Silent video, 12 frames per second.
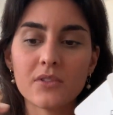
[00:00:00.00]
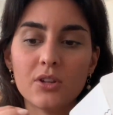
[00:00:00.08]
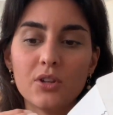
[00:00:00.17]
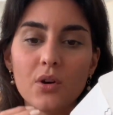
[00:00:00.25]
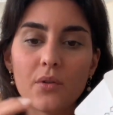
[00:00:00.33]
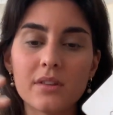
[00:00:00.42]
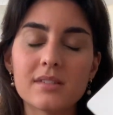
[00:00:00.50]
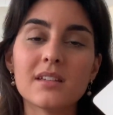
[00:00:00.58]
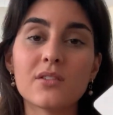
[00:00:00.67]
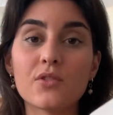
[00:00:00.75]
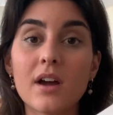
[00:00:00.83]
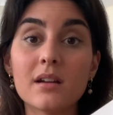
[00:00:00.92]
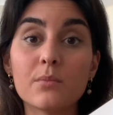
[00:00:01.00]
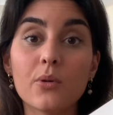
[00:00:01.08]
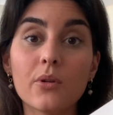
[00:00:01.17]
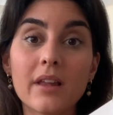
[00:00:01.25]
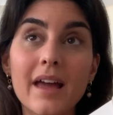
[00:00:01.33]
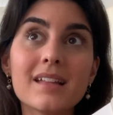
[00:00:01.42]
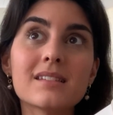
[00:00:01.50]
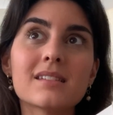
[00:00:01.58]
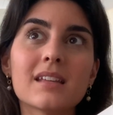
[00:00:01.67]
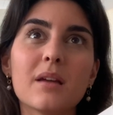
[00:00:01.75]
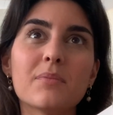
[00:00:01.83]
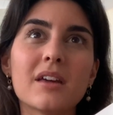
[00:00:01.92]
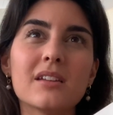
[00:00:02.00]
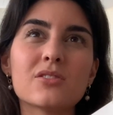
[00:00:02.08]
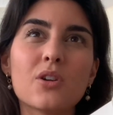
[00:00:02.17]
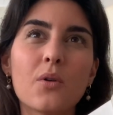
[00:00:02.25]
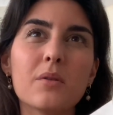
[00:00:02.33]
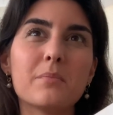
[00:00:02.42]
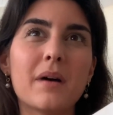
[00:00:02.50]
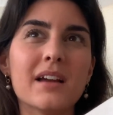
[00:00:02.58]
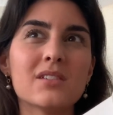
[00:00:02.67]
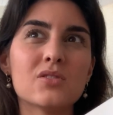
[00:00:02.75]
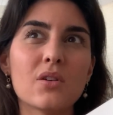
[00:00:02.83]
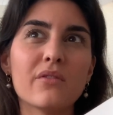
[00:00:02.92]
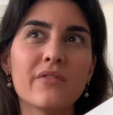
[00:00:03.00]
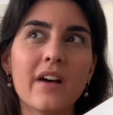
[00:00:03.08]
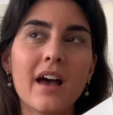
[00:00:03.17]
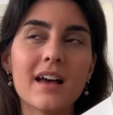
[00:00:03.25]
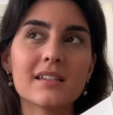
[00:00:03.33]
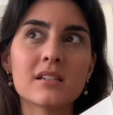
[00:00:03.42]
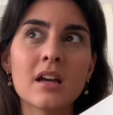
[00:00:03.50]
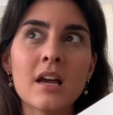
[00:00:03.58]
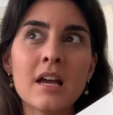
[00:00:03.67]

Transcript: this incredible landscape that is going by so fast.